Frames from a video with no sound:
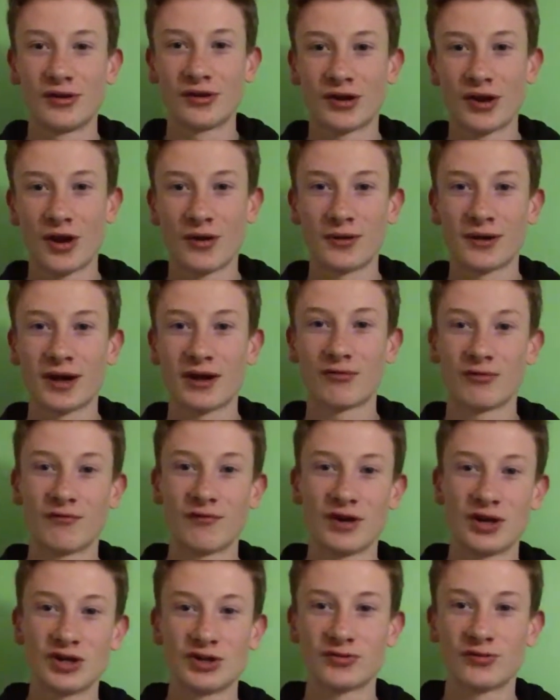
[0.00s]
go and get
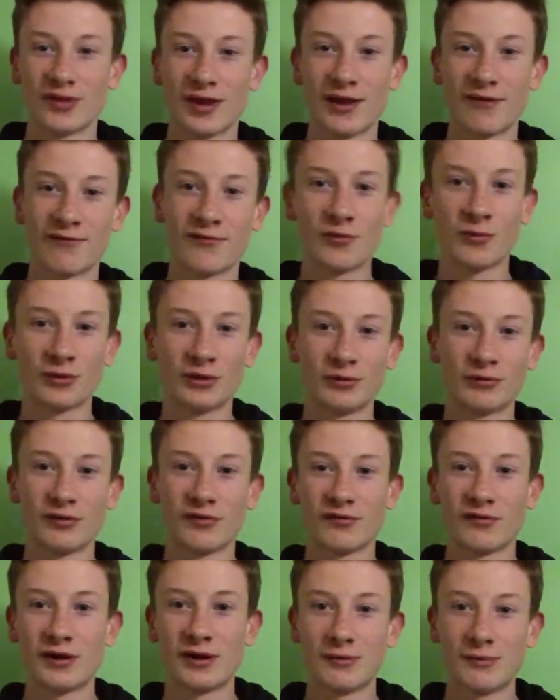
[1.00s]
revenge for that 4-0
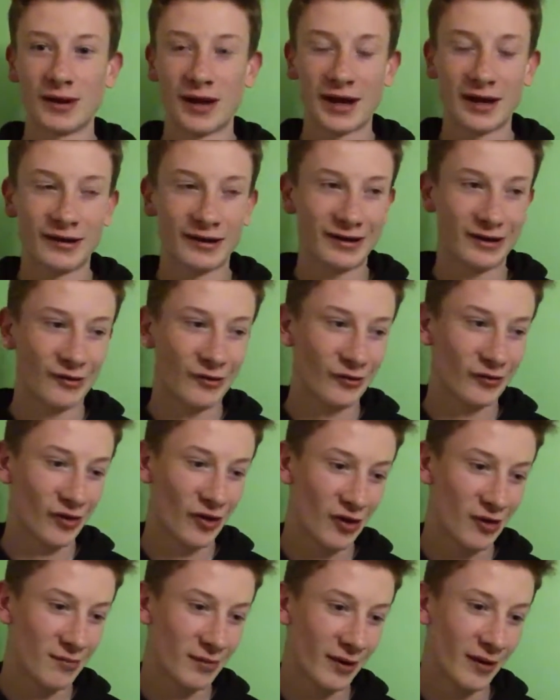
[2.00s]
defeat we had in
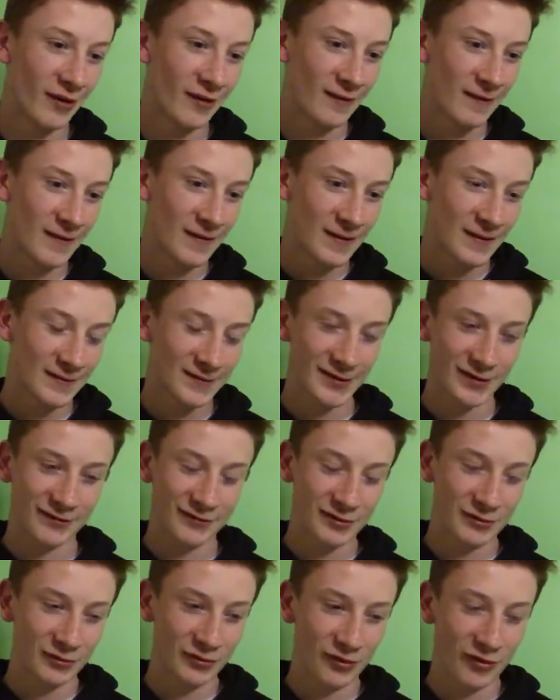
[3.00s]
October. So I
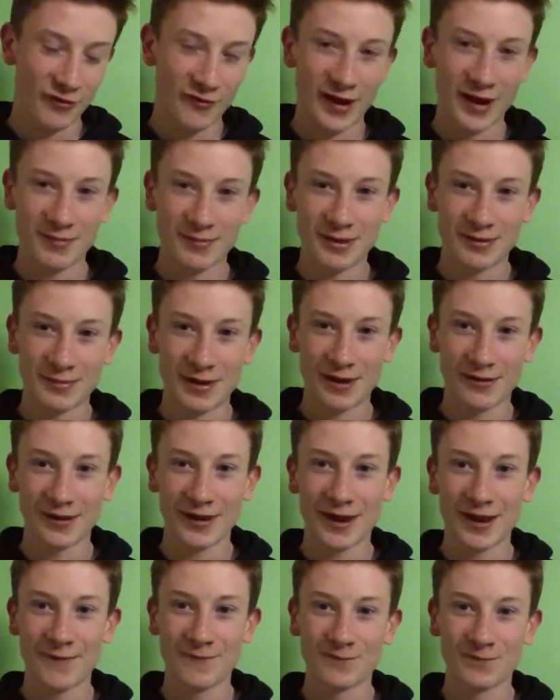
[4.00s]
feel sort of happy about
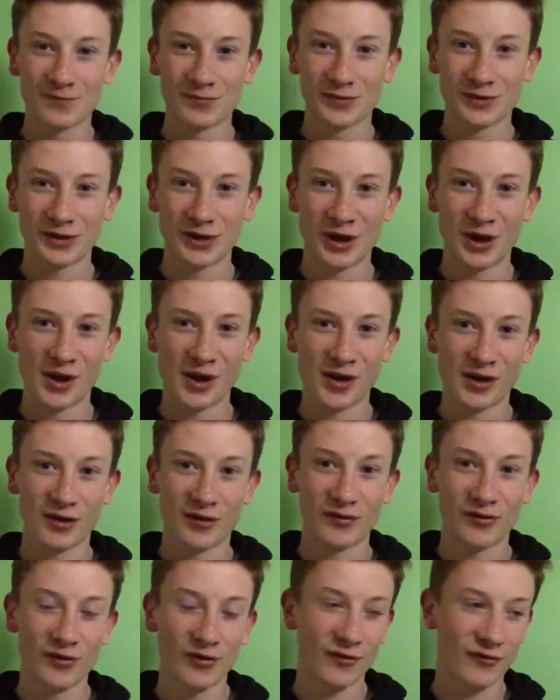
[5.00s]
that. I
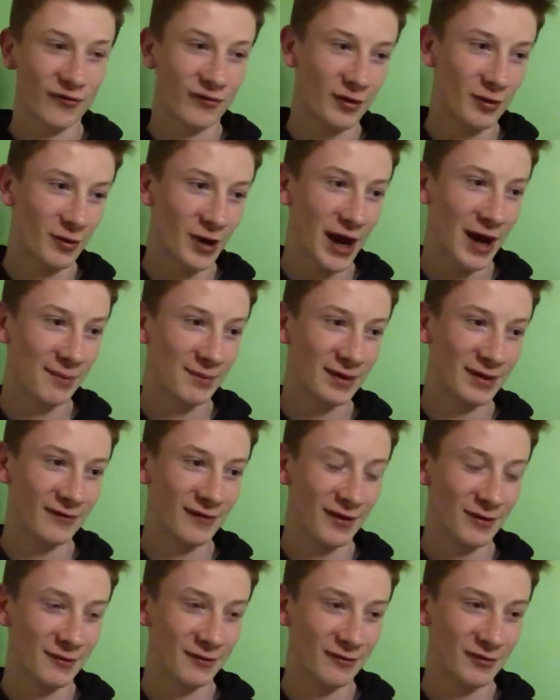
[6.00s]
sort of feel happy
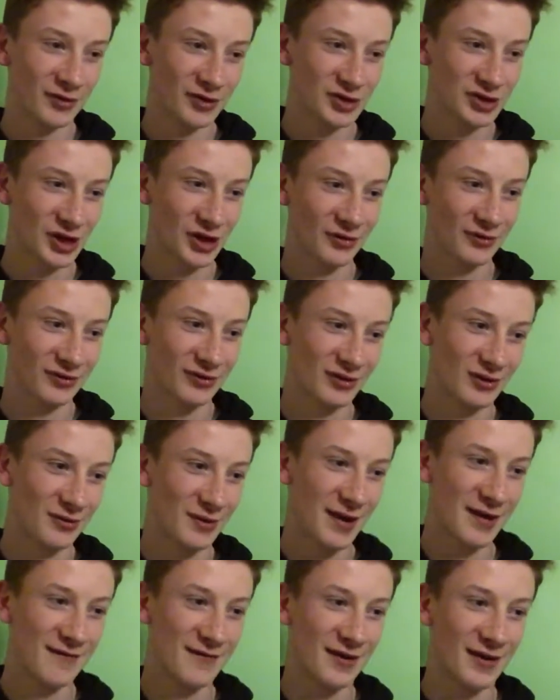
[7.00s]
that we've got Chelsea in a
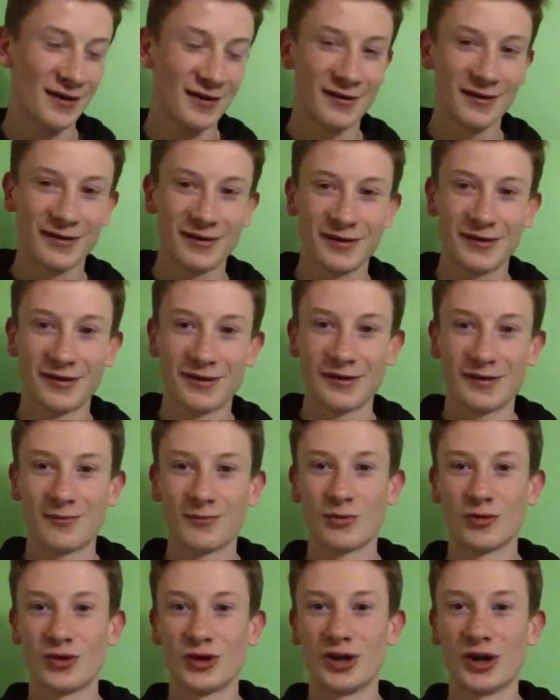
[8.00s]
way, that
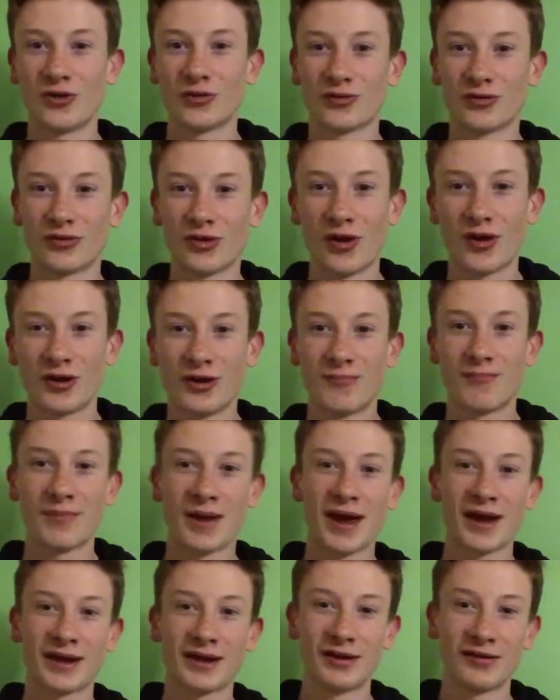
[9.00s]
Mourinho's returning
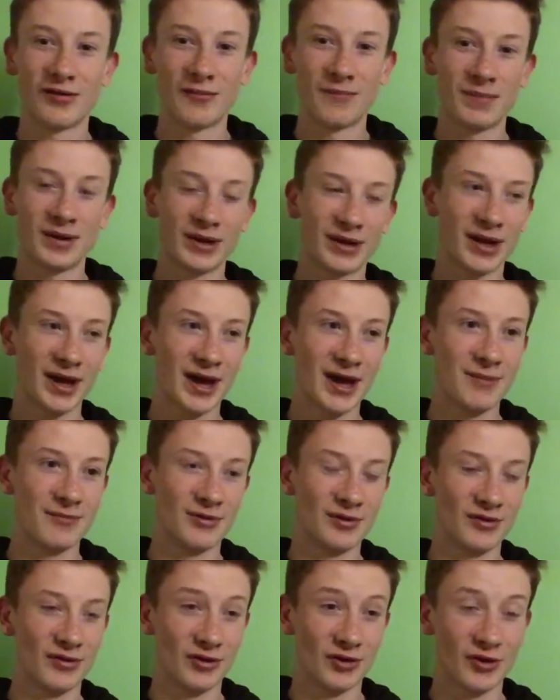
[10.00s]
back, and it's a big game
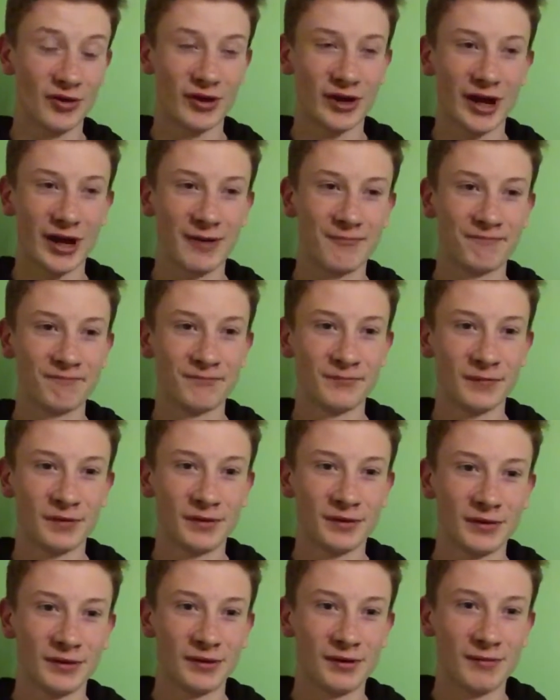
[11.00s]
and it's a good game.
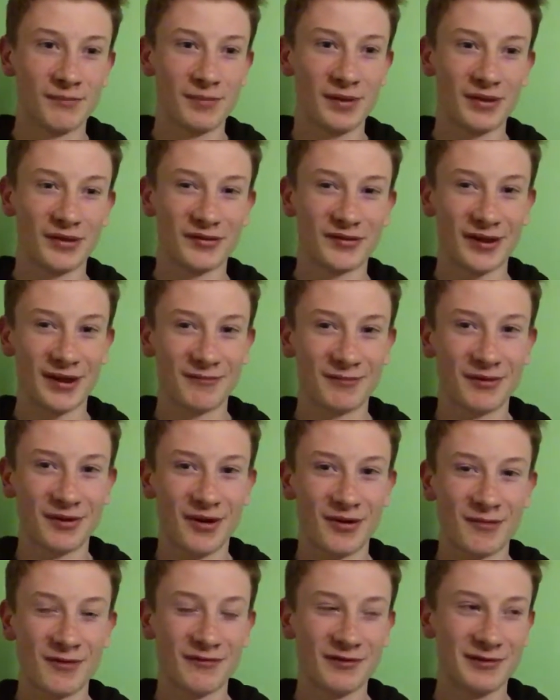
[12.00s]
But at the same
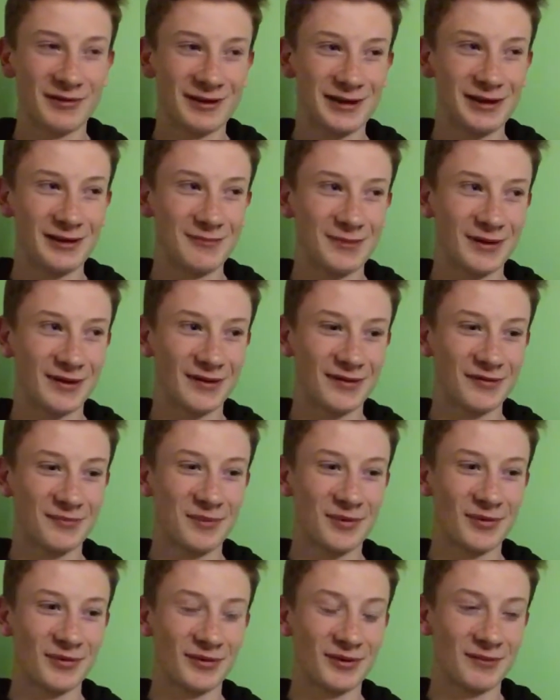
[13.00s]
time, I feel a little bit
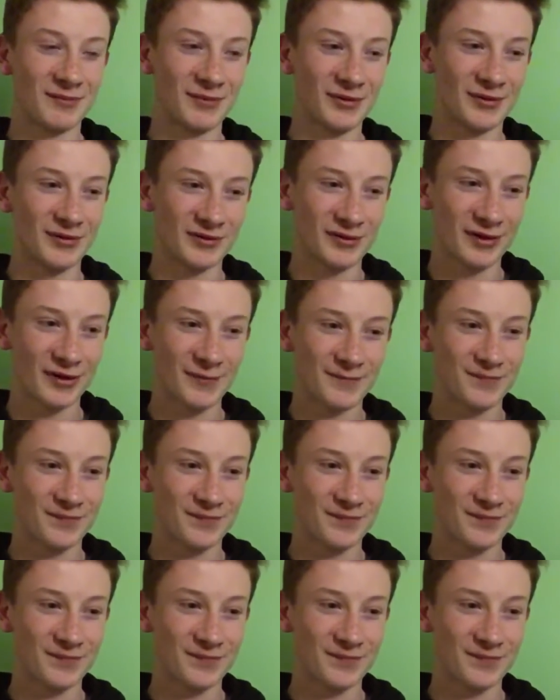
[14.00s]
disappointed because,